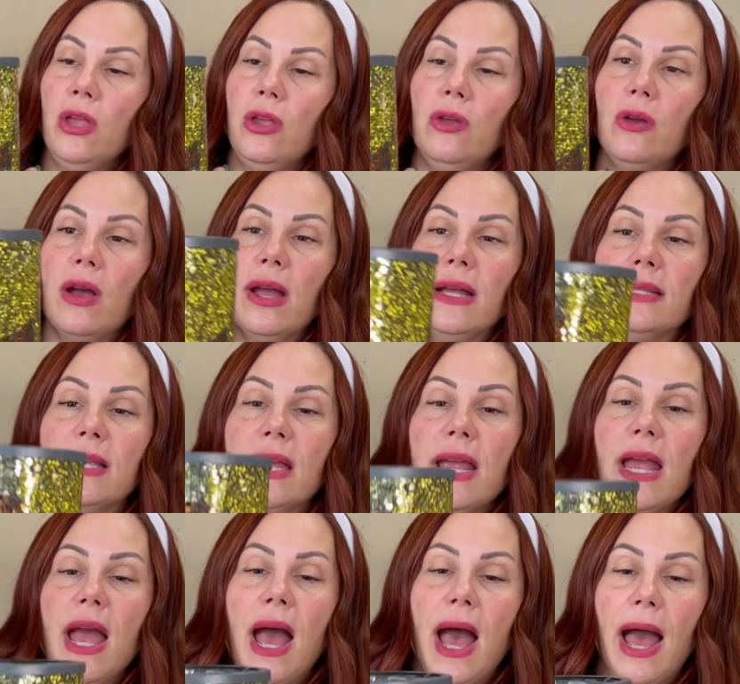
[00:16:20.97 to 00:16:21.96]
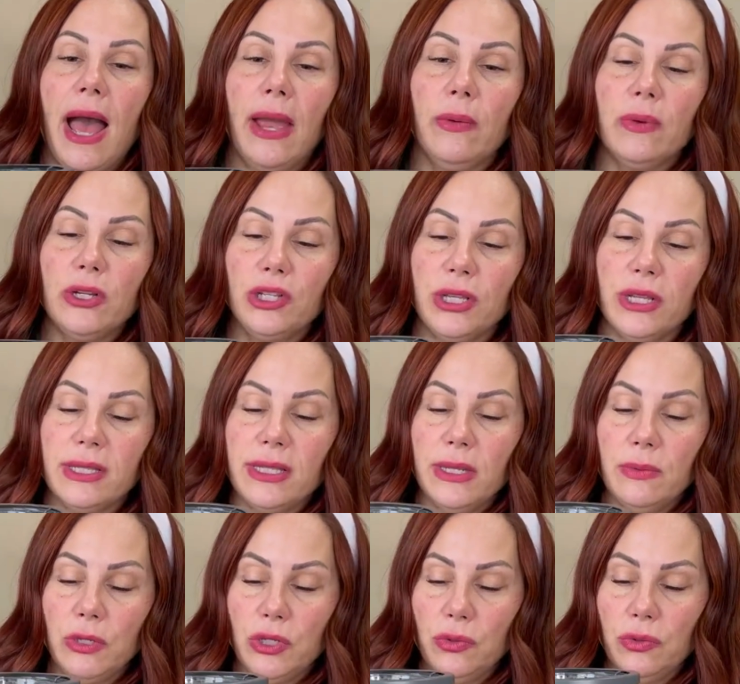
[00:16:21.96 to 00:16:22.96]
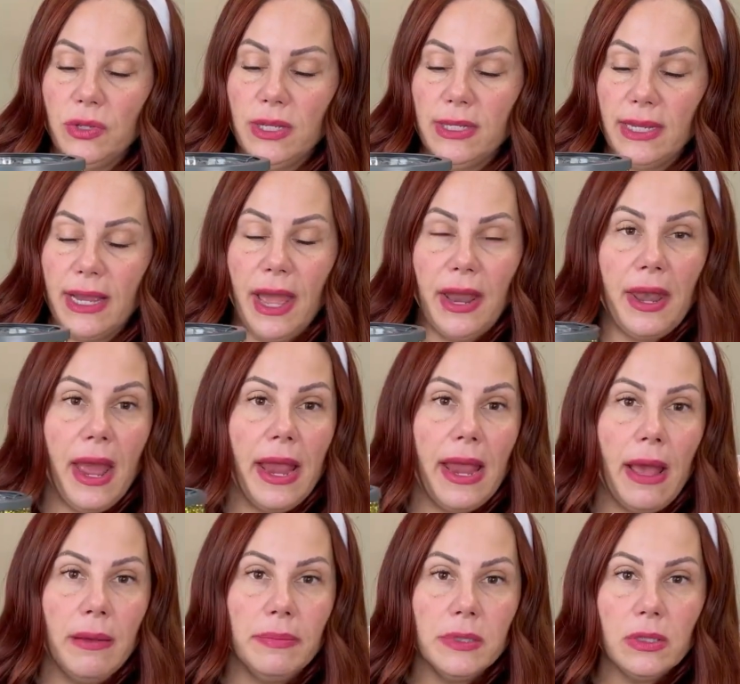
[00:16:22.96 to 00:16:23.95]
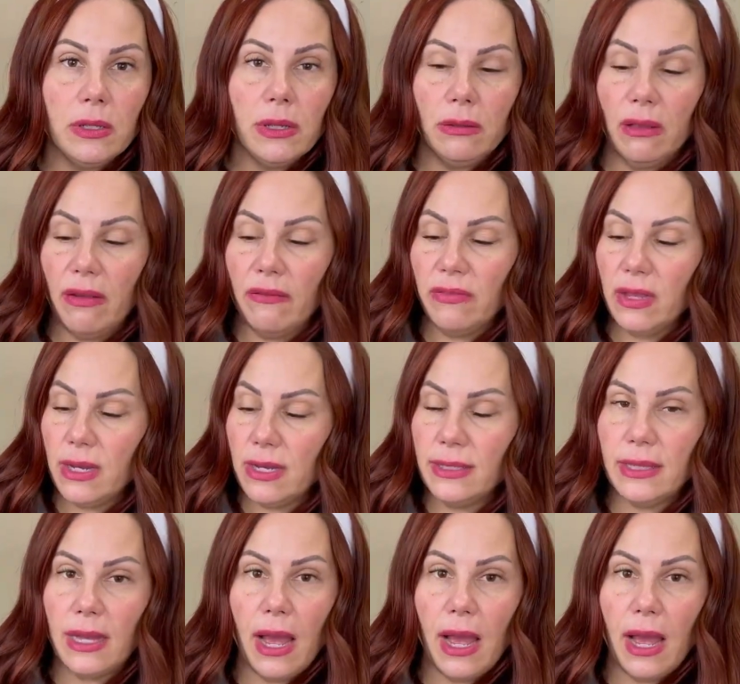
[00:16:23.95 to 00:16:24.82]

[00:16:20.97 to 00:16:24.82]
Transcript: You guys, I wish Scentsy would do these again. I absolutely love these.